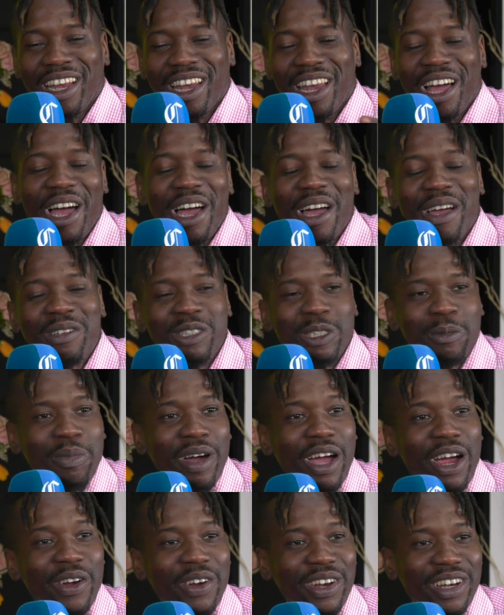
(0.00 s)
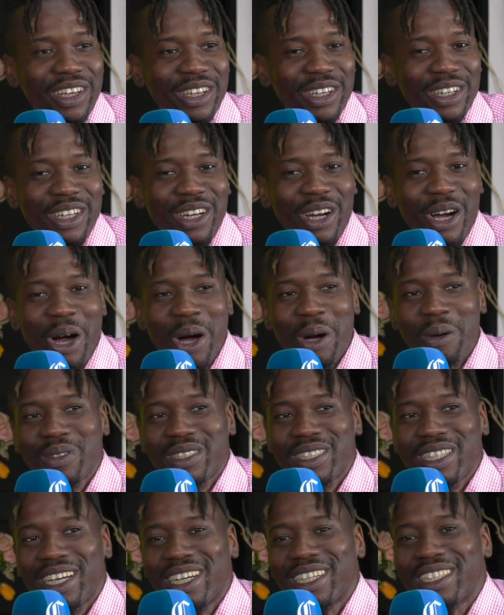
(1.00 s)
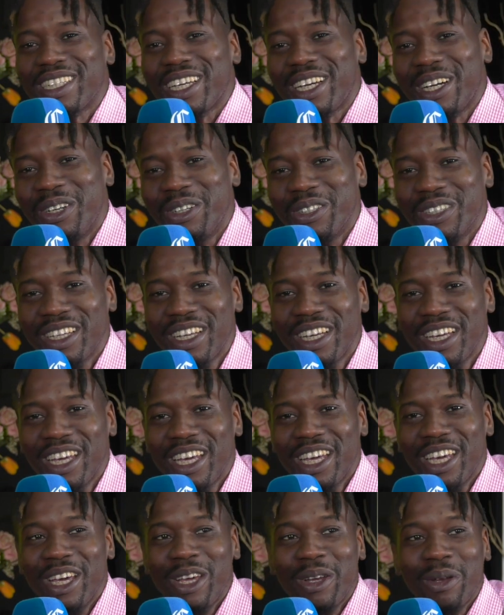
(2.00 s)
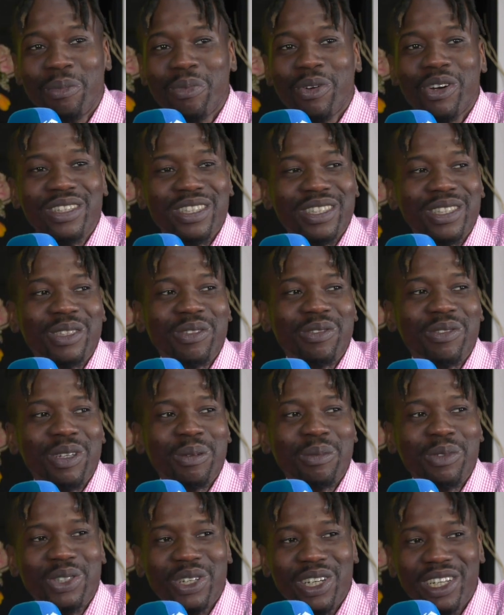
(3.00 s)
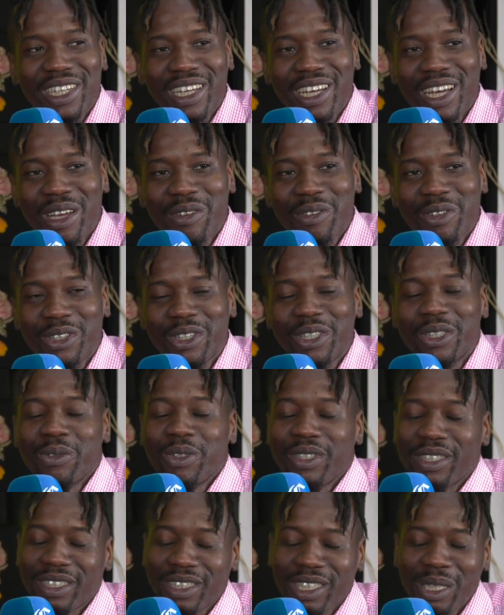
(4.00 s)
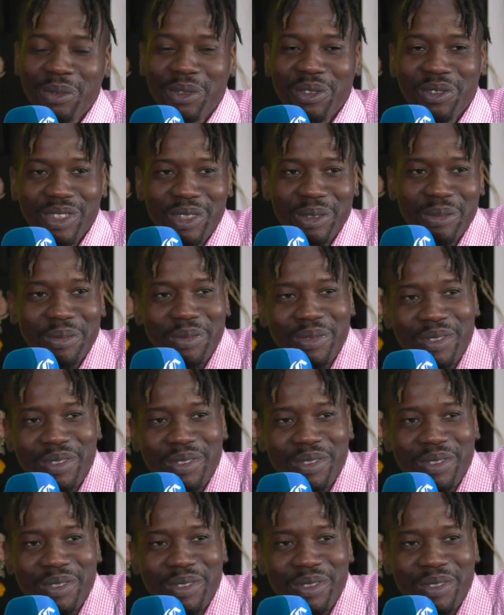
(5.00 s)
lives spiraling upside down in the process of them trying to have it all, well, some of them.